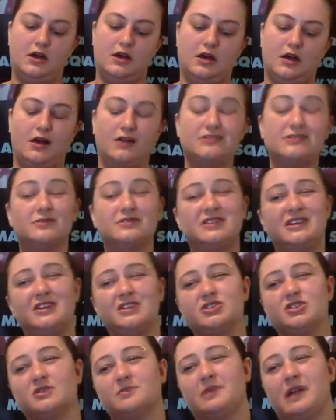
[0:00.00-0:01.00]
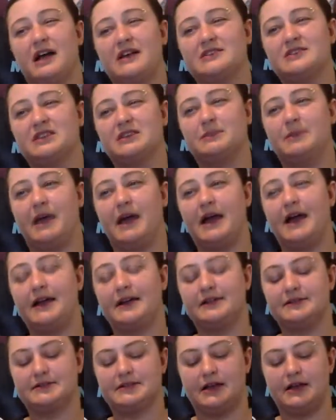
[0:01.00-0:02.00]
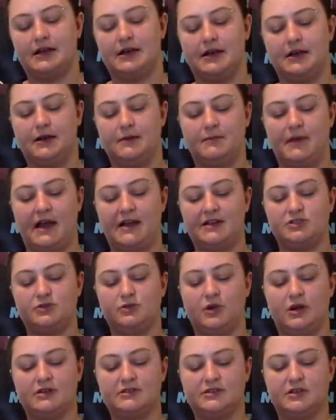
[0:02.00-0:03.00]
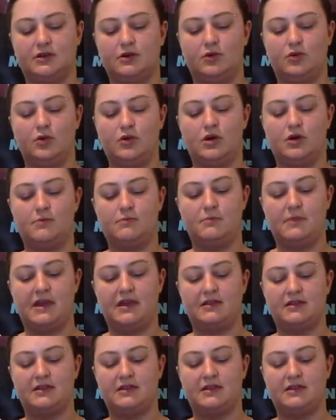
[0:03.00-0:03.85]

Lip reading: Also, plastic bags. I do also make